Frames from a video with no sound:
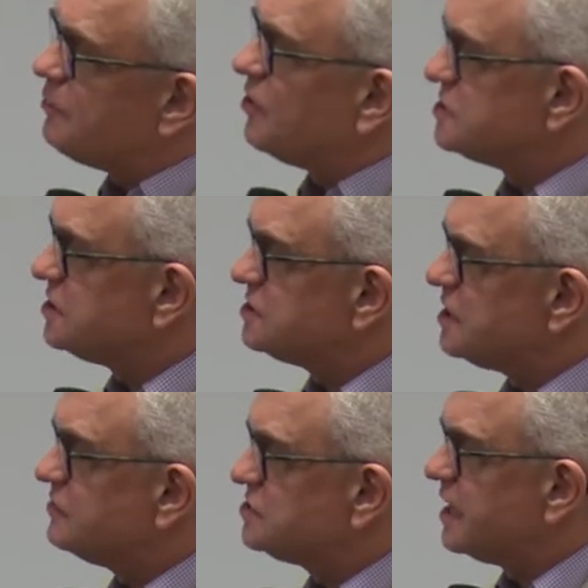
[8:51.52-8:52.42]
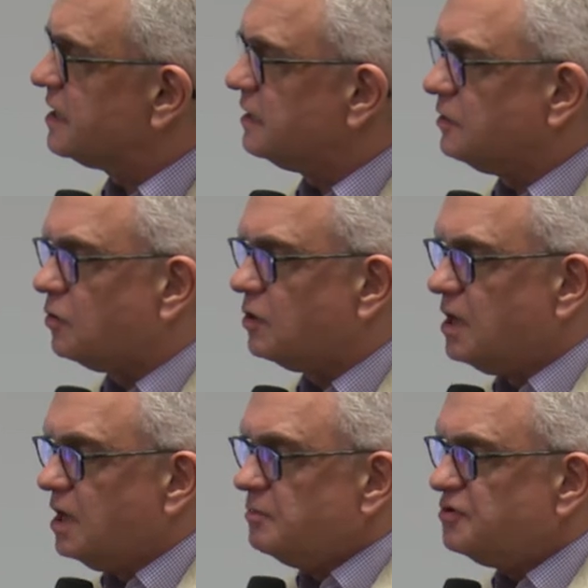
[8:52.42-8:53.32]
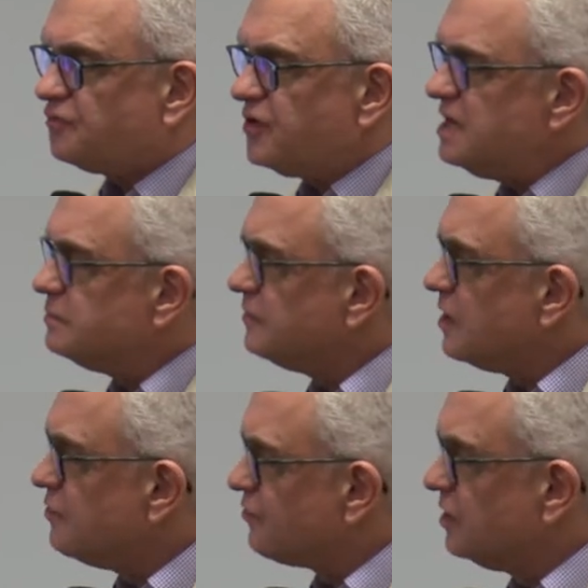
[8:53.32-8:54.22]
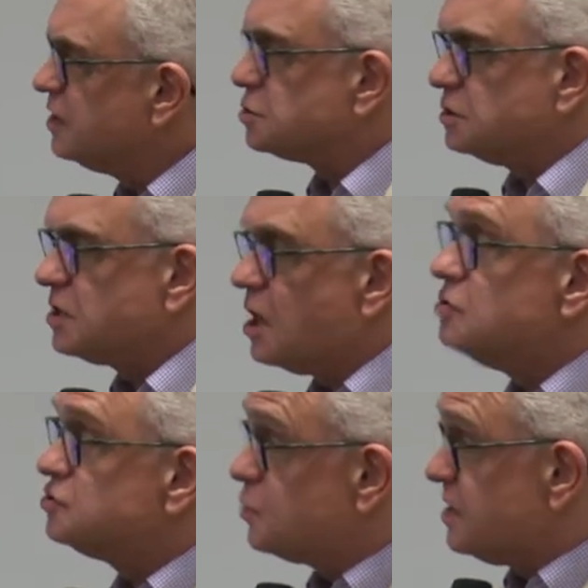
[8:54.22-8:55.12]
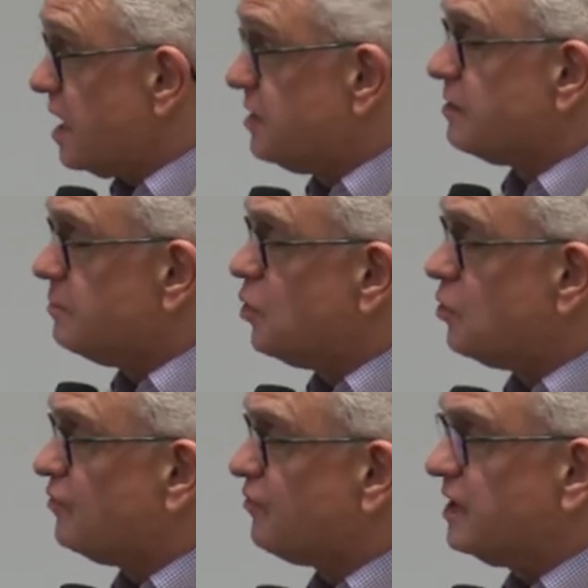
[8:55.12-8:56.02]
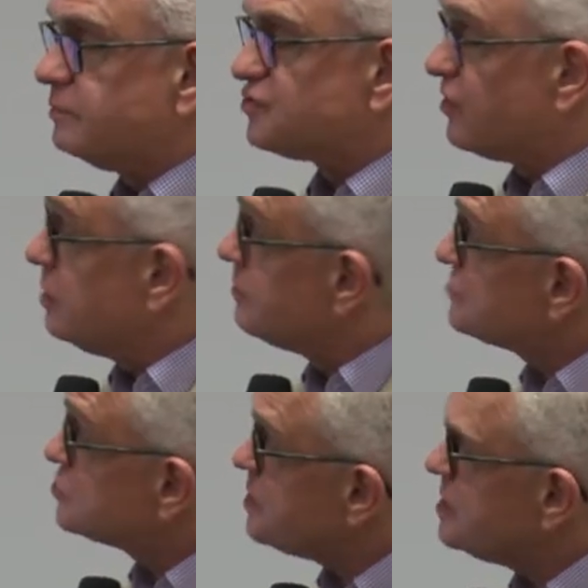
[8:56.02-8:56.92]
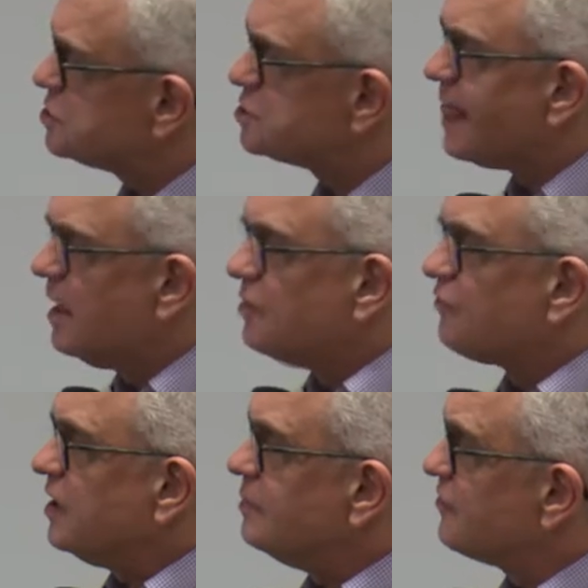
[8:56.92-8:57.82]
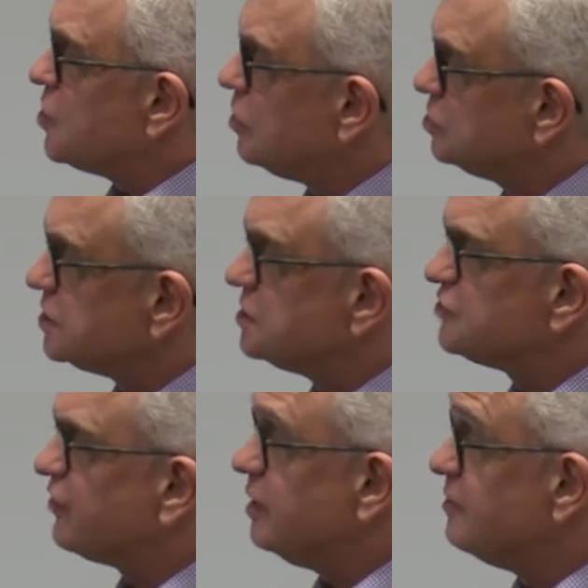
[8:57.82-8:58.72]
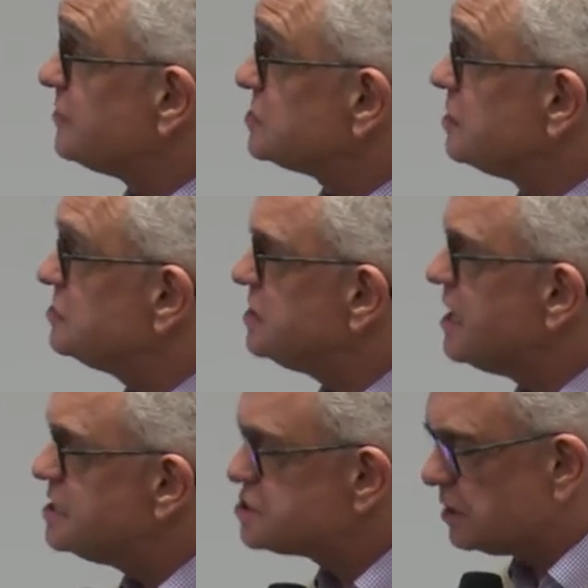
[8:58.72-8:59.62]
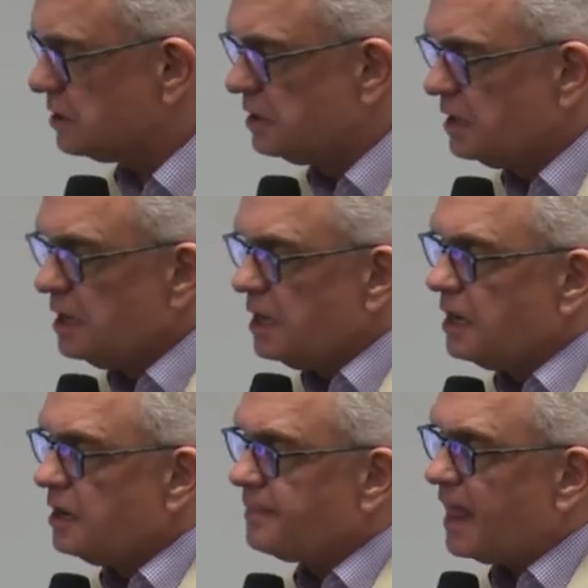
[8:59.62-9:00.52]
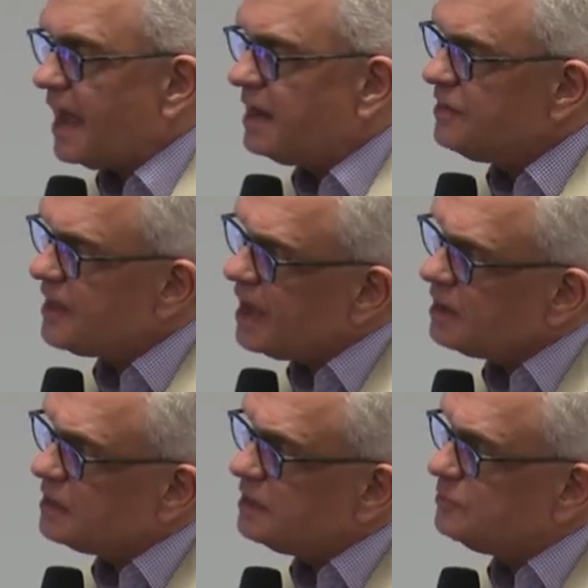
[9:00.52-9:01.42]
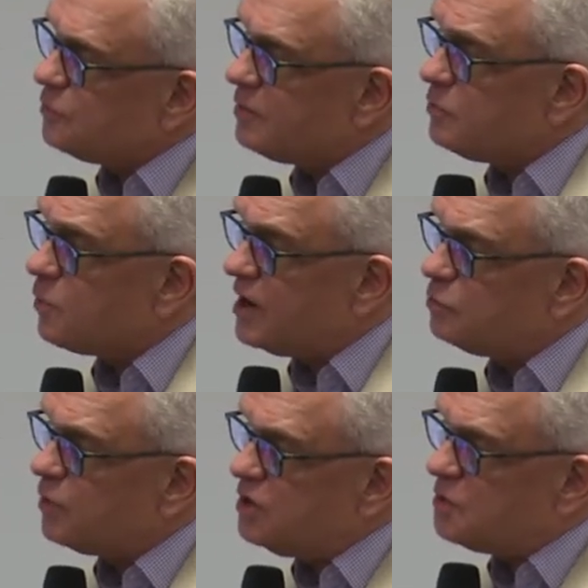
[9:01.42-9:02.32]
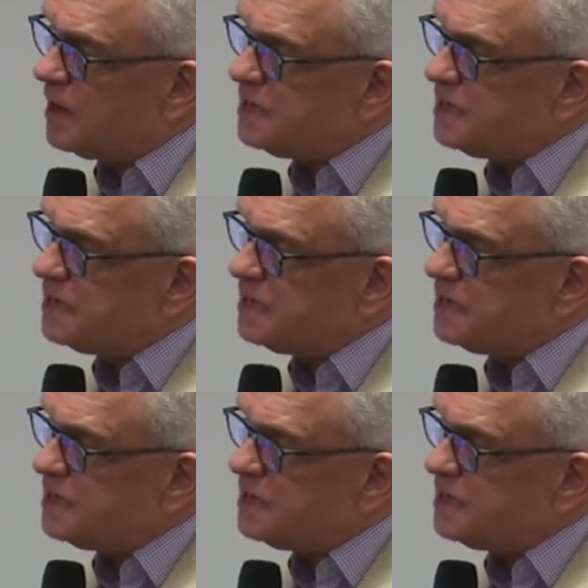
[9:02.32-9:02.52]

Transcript: take precedence over secular law. But freedom of religion goes with other important freedoms freedom of speech, freedom of conscience, freedom of association. Um, and that, when, when, when you